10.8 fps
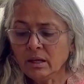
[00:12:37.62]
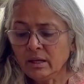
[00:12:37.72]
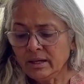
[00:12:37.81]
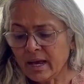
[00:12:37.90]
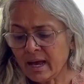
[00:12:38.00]

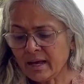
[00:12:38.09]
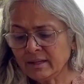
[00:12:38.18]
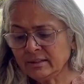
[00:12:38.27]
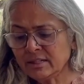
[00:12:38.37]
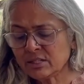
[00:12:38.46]
Yeah,
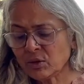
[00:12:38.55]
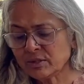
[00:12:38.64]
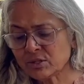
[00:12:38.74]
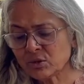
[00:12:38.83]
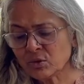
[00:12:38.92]
and this
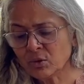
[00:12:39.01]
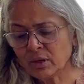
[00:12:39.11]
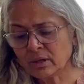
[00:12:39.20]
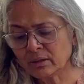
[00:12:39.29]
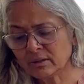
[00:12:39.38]
also,
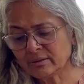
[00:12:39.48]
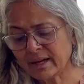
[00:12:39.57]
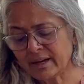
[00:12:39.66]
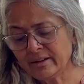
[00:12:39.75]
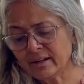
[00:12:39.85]

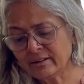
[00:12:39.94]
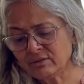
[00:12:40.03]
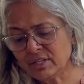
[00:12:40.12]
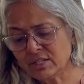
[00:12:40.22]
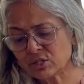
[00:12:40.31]
I love
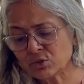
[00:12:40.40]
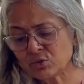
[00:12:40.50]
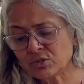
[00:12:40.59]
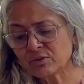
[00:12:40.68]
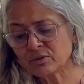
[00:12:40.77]
these
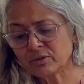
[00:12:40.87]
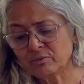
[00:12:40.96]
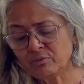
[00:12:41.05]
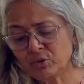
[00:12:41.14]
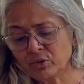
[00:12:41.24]
two
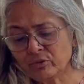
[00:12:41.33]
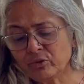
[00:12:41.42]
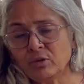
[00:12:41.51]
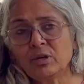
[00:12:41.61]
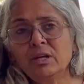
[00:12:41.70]

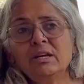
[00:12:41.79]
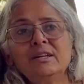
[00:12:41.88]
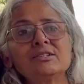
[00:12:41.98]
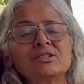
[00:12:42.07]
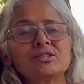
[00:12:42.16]
beautiful
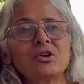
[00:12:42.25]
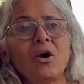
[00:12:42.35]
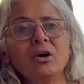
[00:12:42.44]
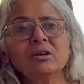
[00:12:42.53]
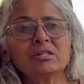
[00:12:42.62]

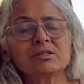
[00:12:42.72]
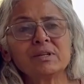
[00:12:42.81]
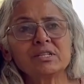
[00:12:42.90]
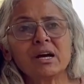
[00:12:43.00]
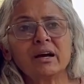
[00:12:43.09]
songs
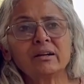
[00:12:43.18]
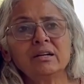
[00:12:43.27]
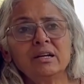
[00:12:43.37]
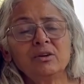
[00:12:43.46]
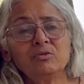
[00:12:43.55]
which
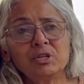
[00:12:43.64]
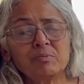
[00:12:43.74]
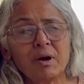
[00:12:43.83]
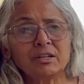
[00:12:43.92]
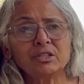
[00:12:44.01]

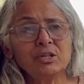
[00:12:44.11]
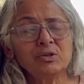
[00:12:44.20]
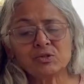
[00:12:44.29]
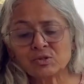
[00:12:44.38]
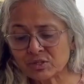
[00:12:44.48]
Marshall
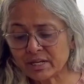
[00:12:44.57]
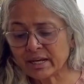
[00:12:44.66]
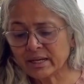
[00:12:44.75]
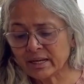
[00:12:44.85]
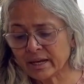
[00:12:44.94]
used to
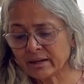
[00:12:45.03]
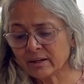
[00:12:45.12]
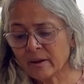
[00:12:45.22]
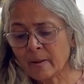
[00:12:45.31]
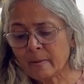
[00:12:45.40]
sing,
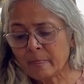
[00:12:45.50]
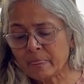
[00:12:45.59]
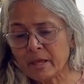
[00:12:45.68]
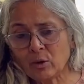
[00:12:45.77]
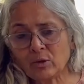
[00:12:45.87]
and
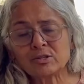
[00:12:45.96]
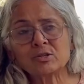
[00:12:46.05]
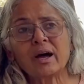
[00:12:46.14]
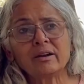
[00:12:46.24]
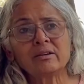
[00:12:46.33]
they also
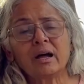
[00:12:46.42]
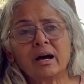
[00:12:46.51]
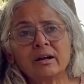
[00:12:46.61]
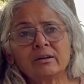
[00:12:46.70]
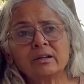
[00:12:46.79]

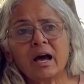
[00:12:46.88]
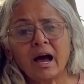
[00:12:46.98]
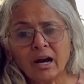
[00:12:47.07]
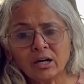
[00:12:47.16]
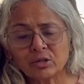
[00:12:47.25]
are the
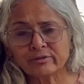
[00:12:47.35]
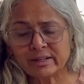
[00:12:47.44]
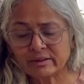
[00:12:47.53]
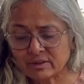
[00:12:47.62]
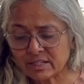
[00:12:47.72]
heart of
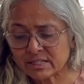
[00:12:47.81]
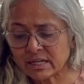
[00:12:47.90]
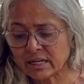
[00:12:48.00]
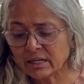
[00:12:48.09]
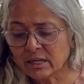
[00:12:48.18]

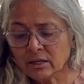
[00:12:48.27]
NVC,